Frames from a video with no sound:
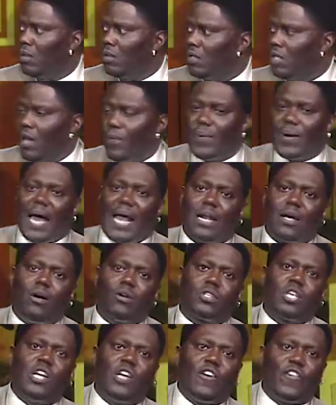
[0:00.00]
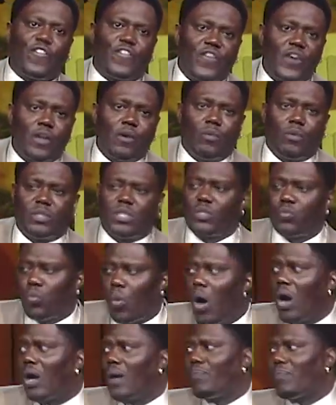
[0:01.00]
Then we gotta go to the funeral, just
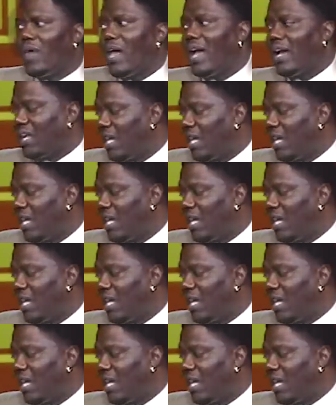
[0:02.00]
walk up there and